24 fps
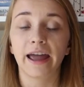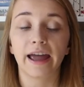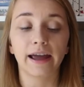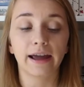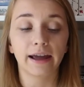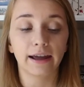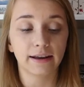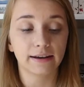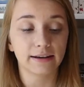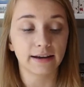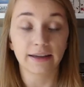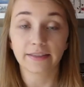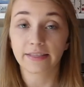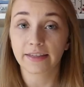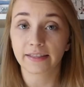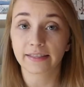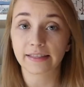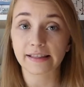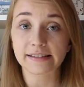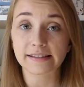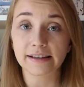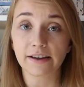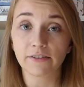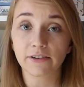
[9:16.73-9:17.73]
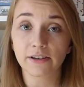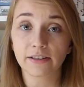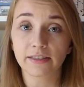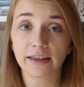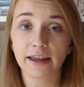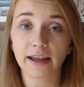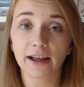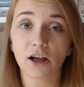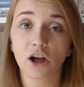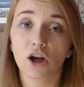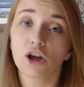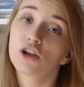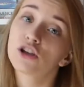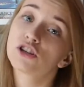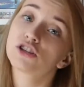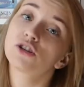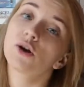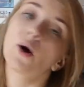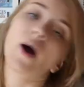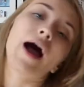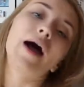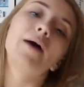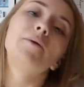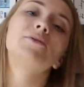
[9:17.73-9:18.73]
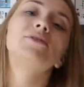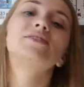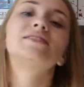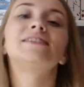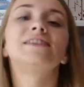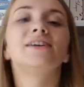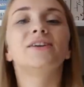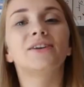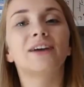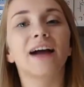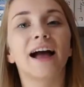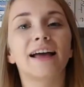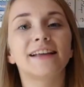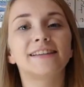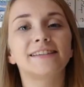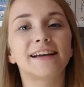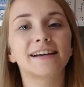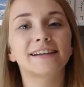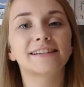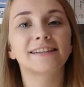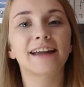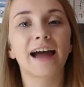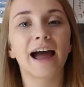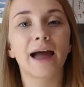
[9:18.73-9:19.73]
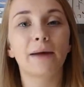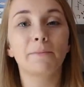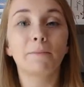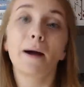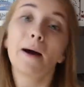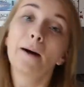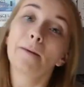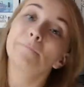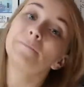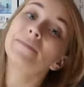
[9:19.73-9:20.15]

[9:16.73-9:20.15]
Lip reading: And I think that's everything. So I will see you guys next time.